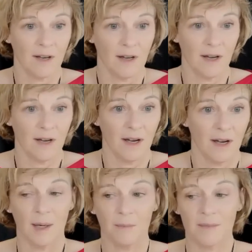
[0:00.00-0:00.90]

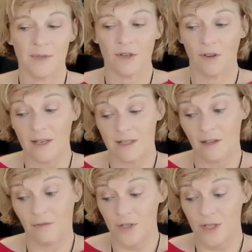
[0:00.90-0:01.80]
So that's
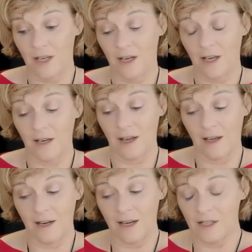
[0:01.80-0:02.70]
the first thing.
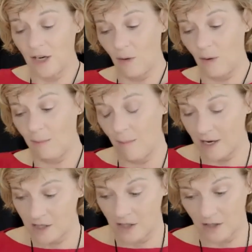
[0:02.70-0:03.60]
And actually, going
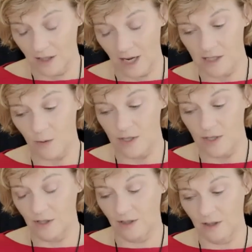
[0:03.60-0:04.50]
back to your last
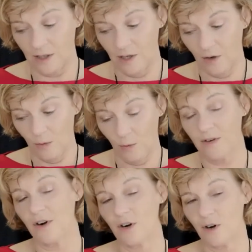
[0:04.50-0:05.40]
question, one
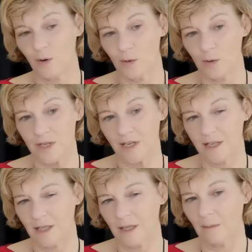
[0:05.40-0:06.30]
of our goals that I
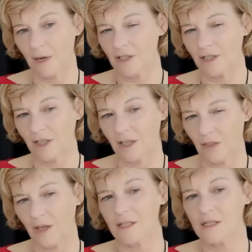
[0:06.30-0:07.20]
didn't mention, and I
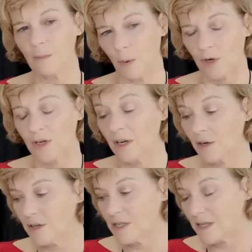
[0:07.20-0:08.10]
think it's important
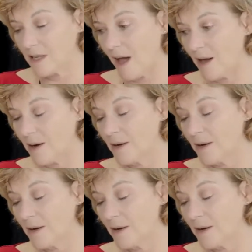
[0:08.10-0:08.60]
here, is that